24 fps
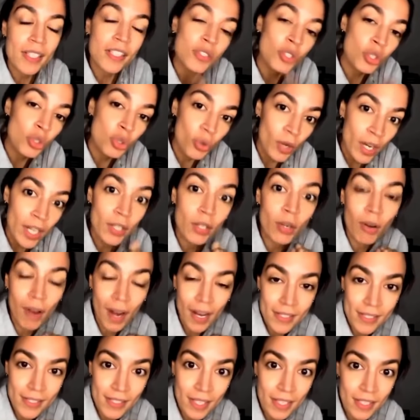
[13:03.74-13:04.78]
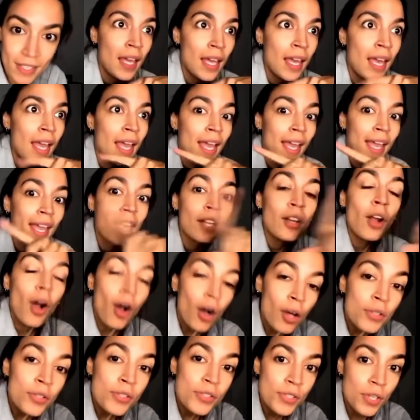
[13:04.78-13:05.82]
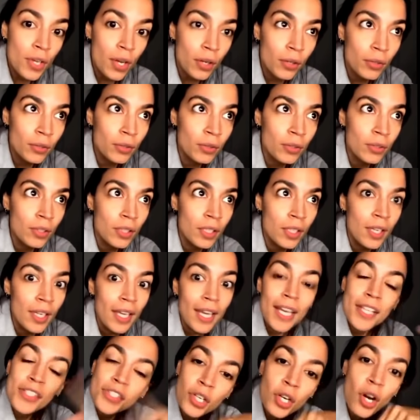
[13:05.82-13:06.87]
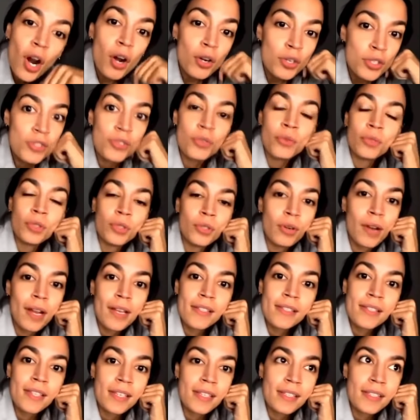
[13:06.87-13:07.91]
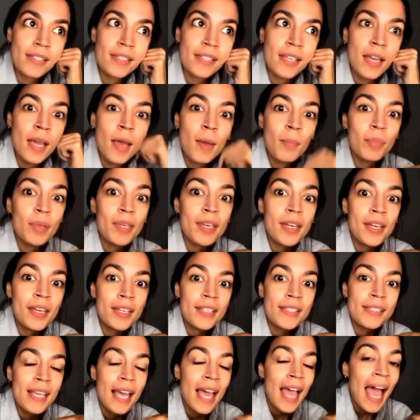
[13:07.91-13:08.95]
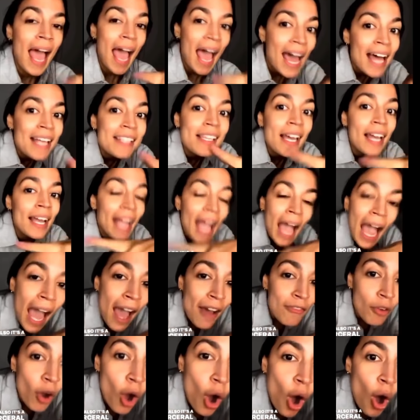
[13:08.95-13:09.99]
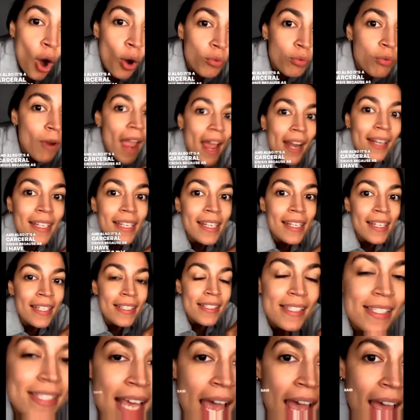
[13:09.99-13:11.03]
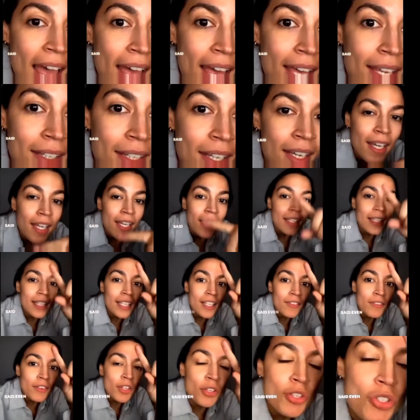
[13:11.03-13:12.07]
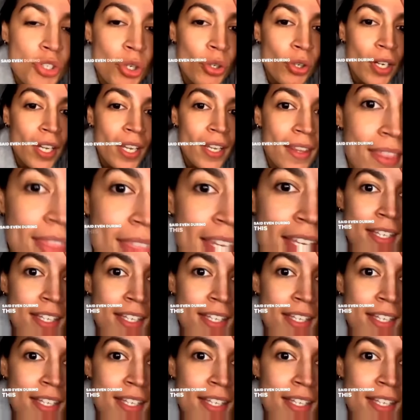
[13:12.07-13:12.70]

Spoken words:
It's a trade crisis. And also, it's a carceral crisis. Because as I have already said, even during